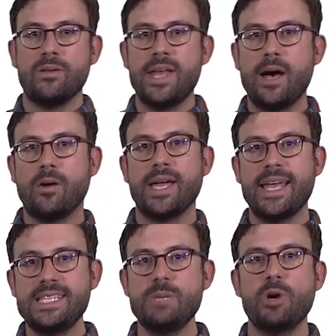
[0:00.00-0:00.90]
Now,
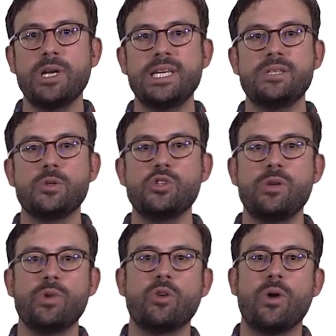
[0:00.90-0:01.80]
antibodies usually
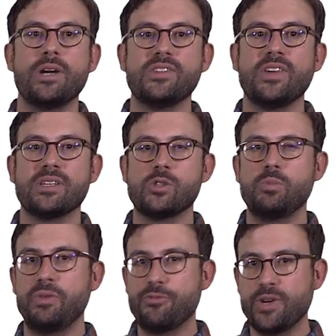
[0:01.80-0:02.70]
require cells to
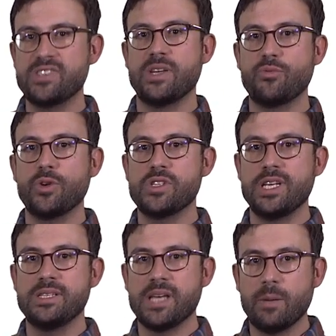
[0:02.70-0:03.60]
be fixed and frozen
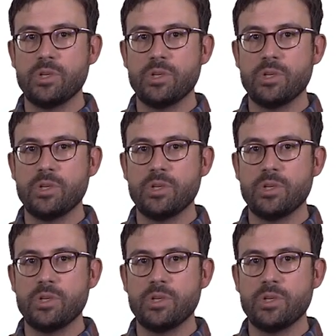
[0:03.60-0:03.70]
in time,